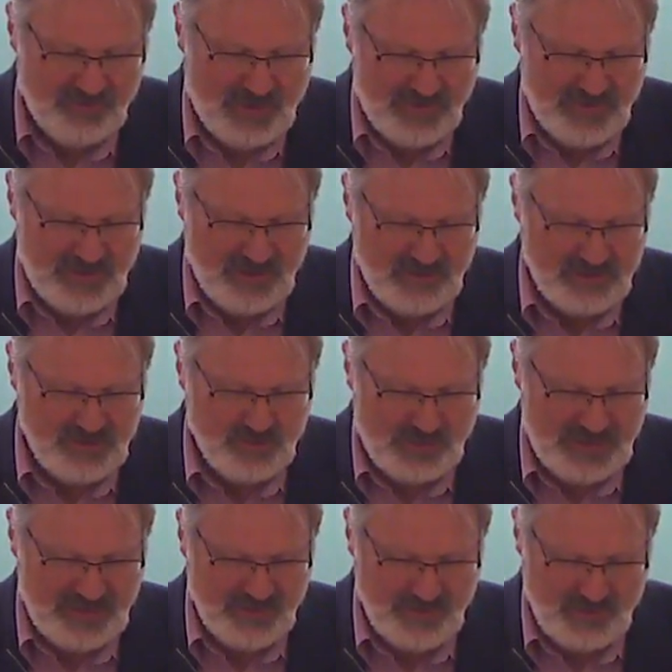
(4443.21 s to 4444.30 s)
by the year
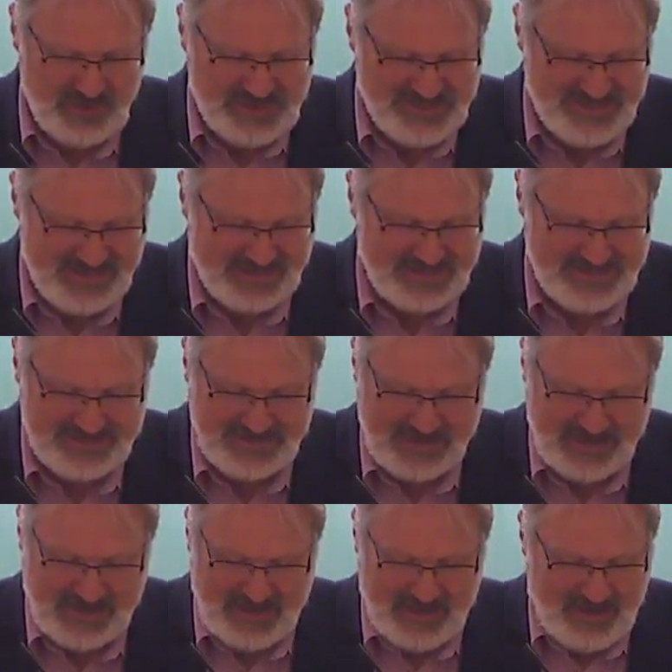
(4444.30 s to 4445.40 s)
2036.
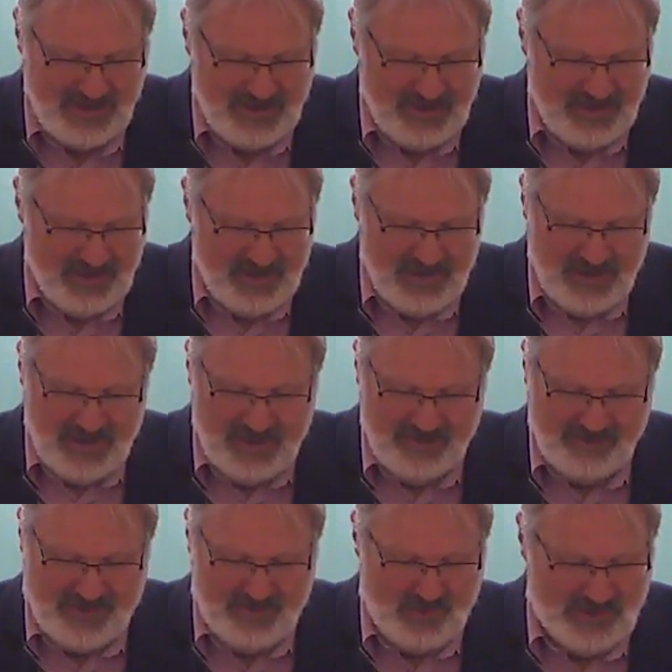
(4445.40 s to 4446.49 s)

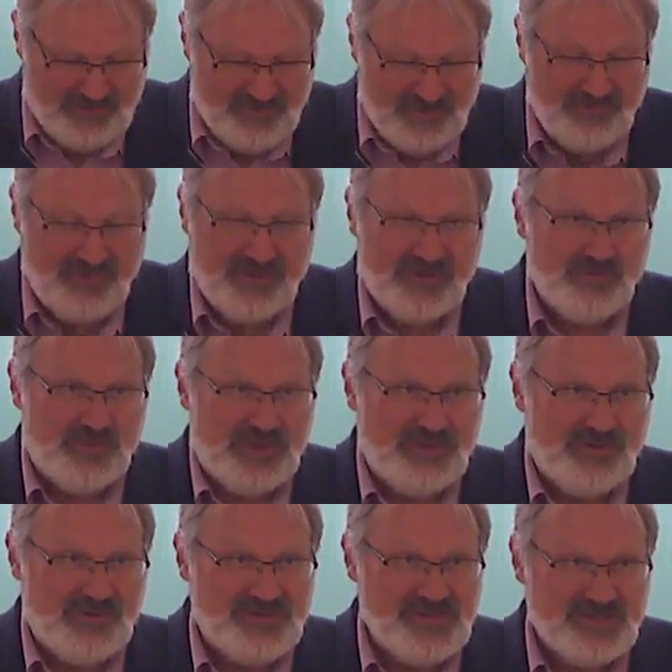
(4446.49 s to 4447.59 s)
If I'm only 50 in
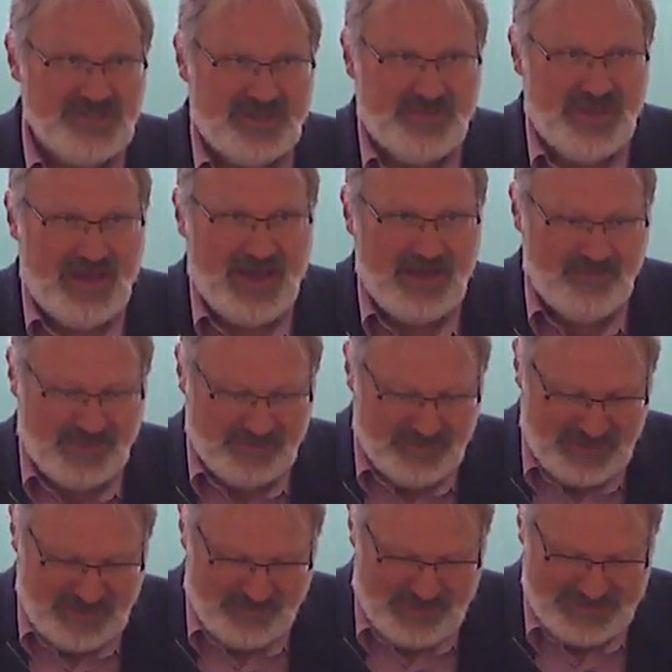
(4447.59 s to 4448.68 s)
2036, I'd be happy,
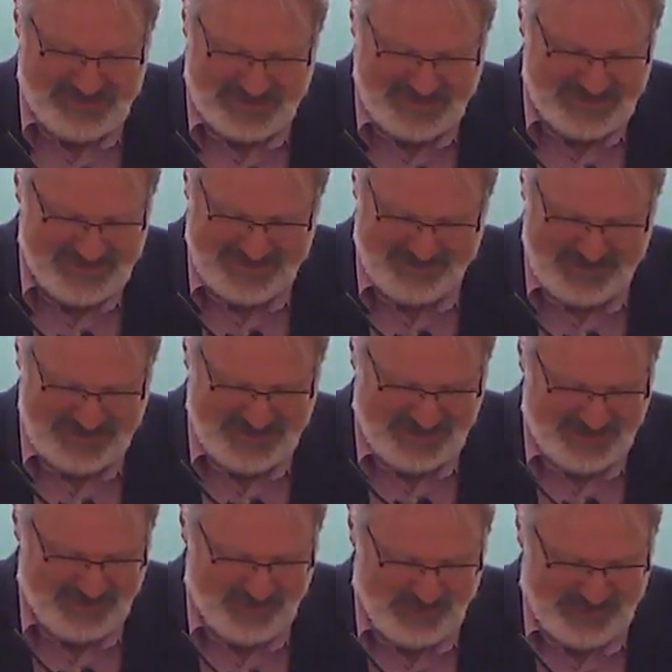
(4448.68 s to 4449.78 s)
but anyways, that's
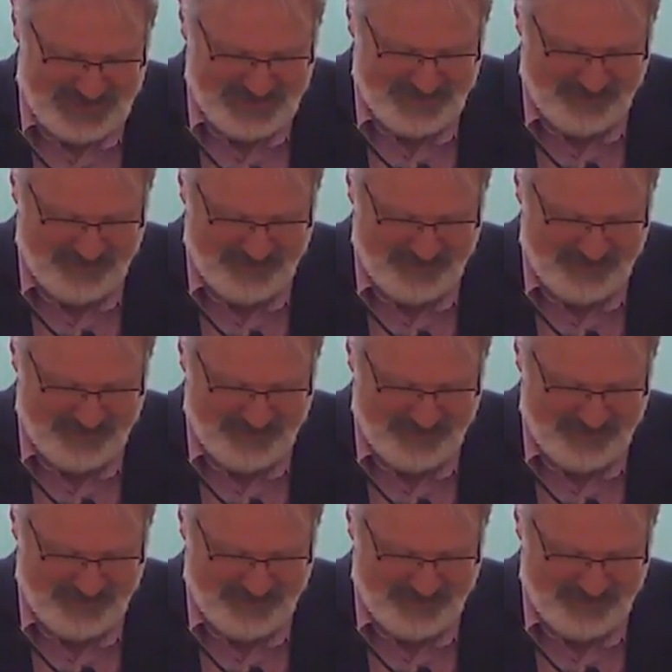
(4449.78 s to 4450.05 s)
beside the point.